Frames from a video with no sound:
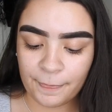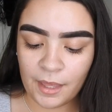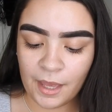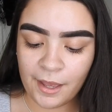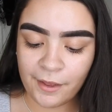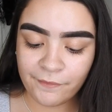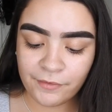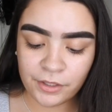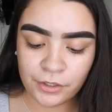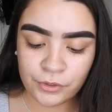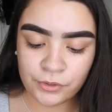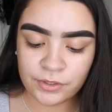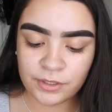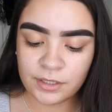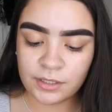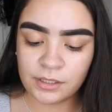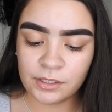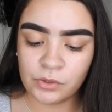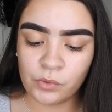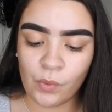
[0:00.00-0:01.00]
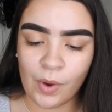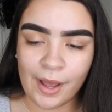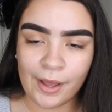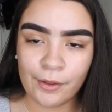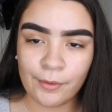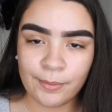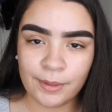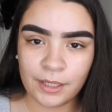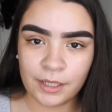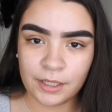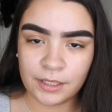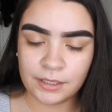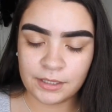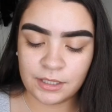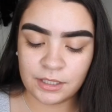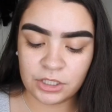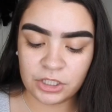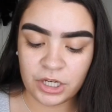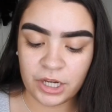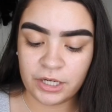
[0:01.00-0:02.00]
I haven't used this in a while
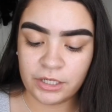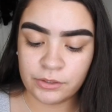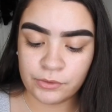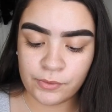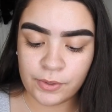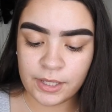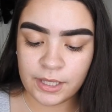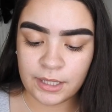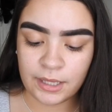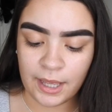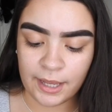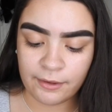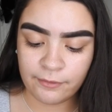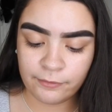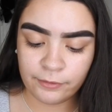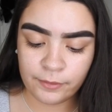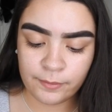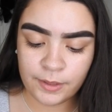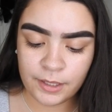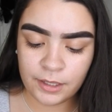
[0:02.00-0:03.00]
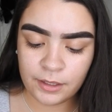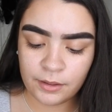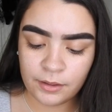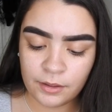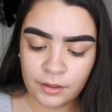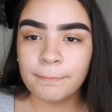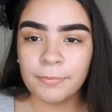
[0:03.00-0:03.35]
because the shade is really light for me.